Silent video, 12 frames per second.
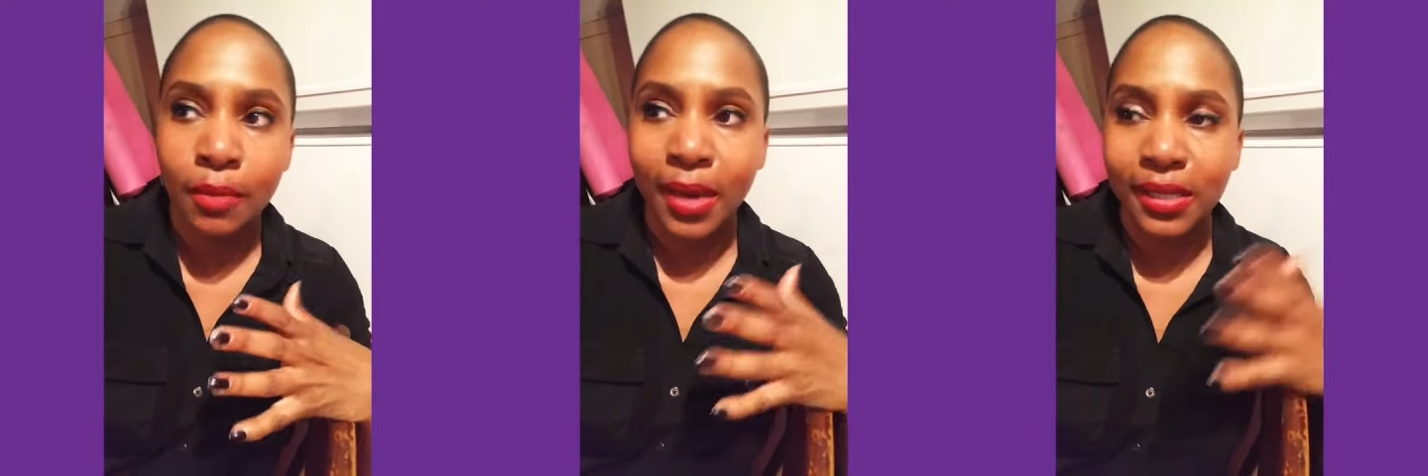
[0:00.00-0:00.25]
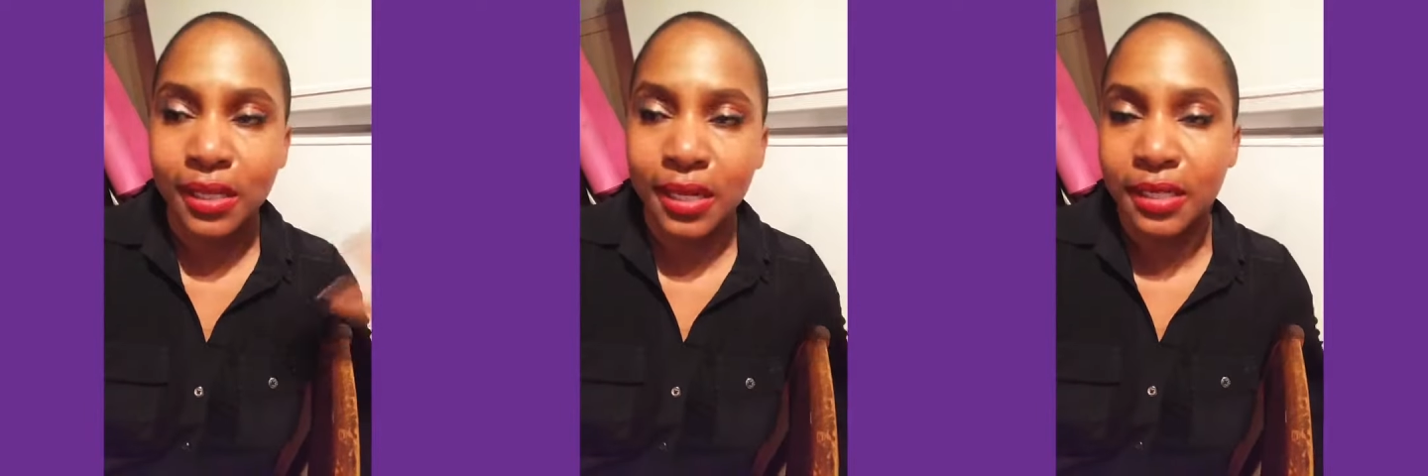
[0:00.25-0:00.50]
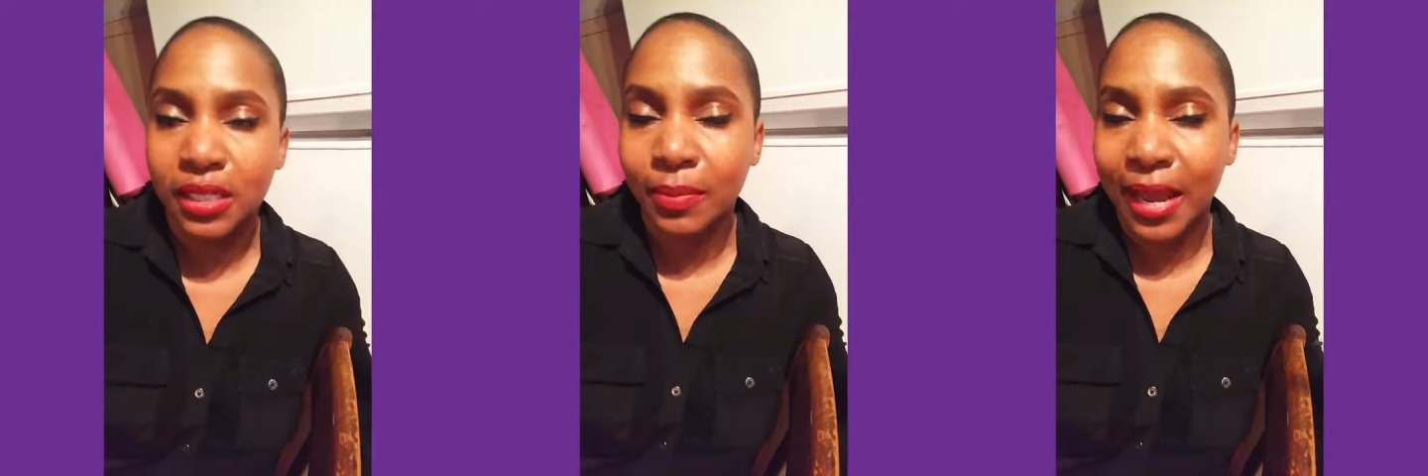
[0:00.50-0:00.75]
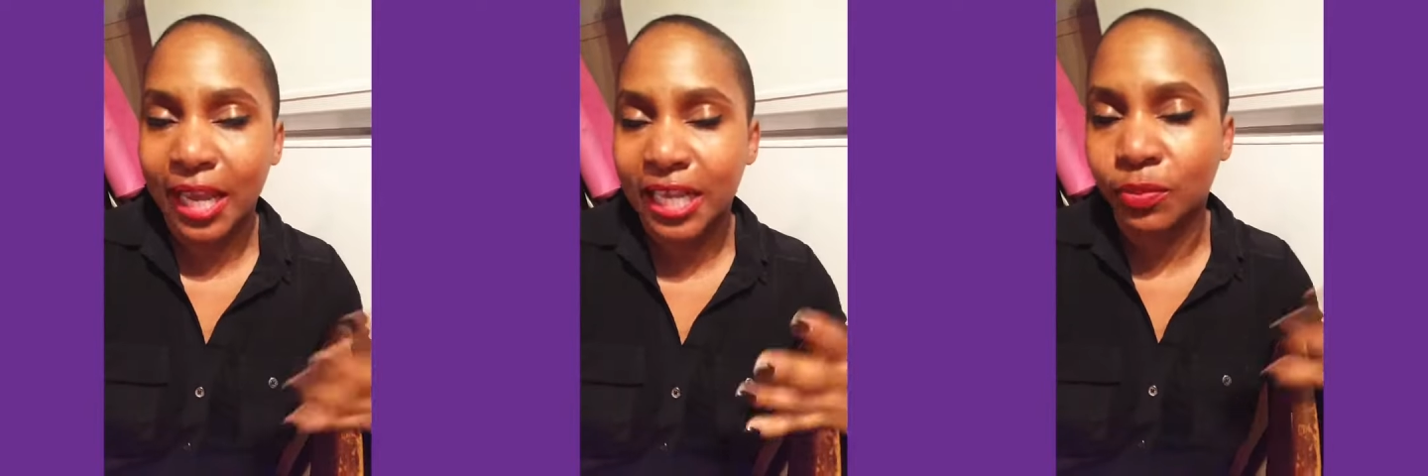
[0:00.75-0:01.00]
by saying it's a
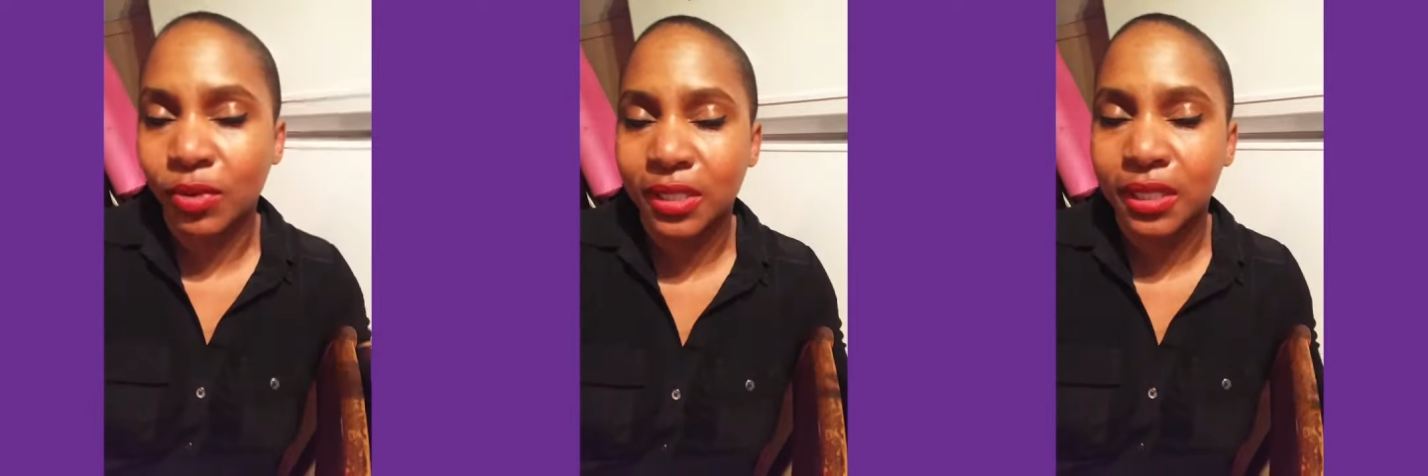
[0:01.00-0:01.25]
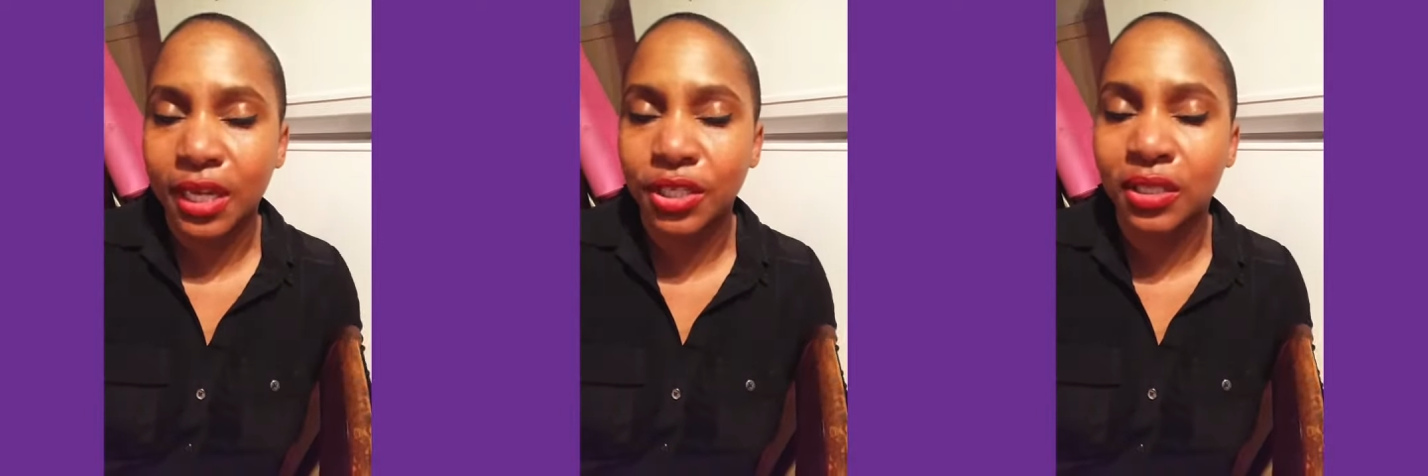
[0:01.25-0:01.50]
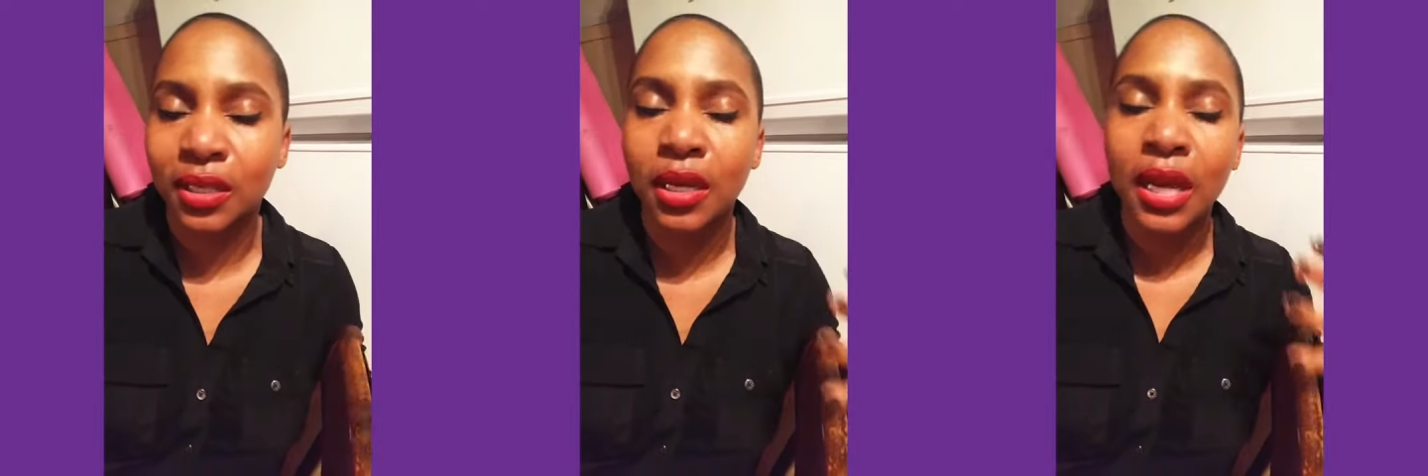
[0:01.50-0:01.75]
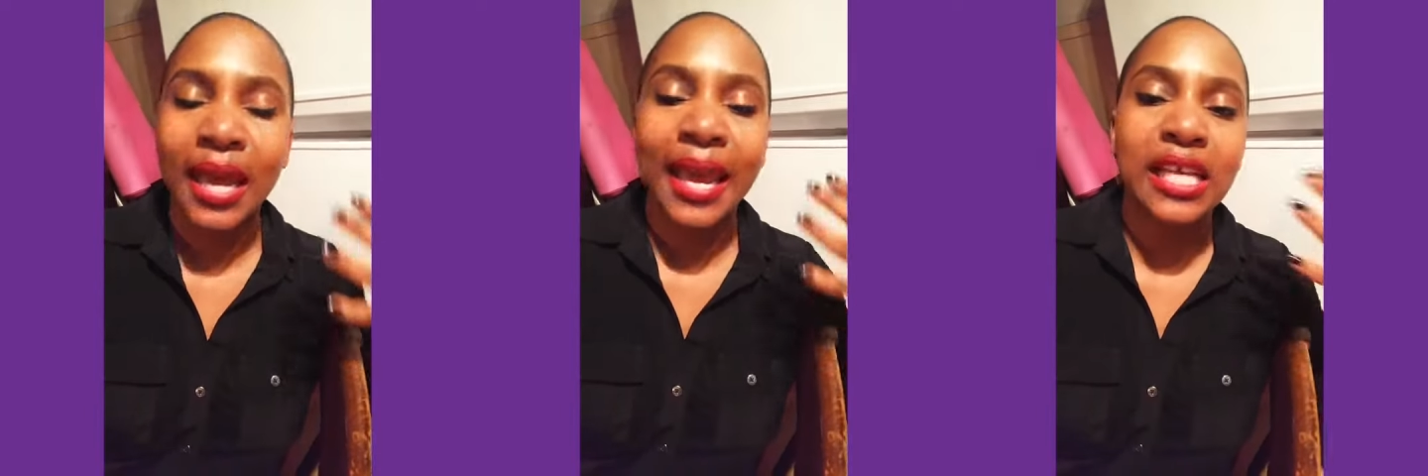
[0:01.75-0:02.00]
black exploitation.
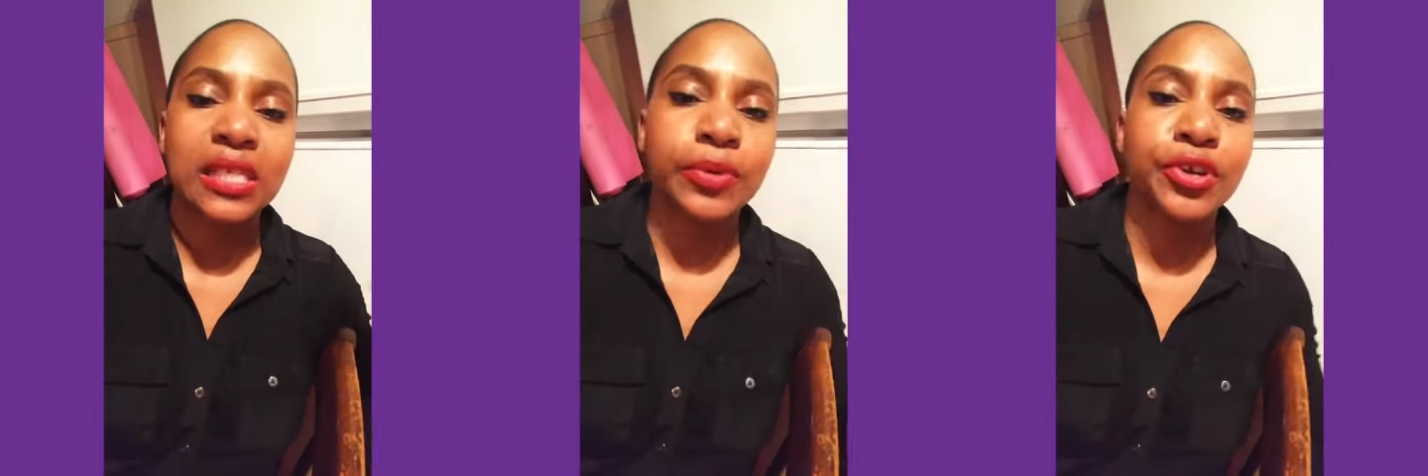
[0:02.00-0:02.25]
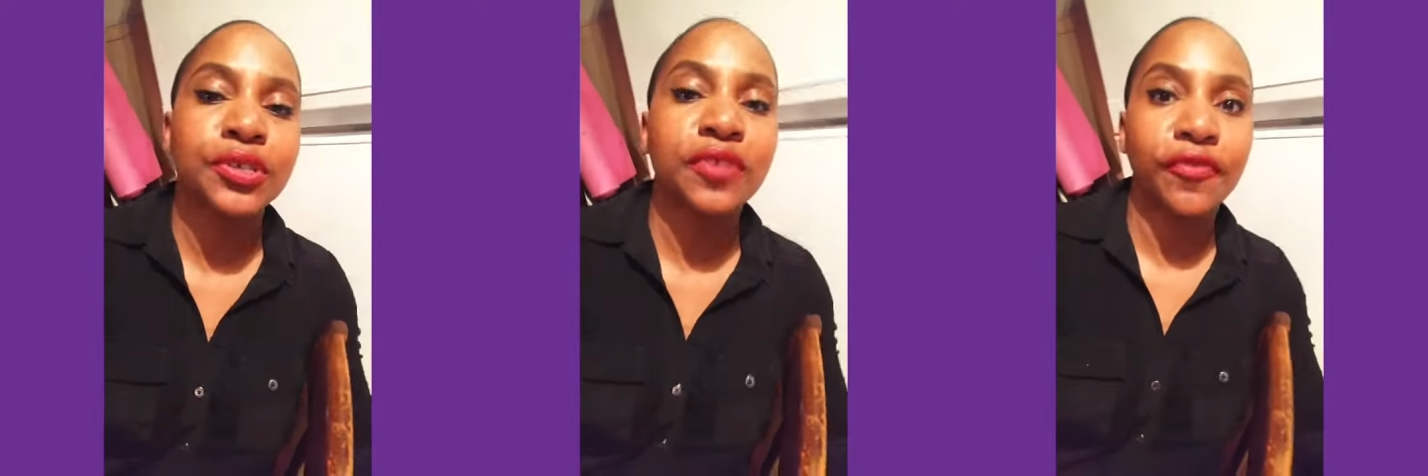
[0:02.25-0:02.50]
Experience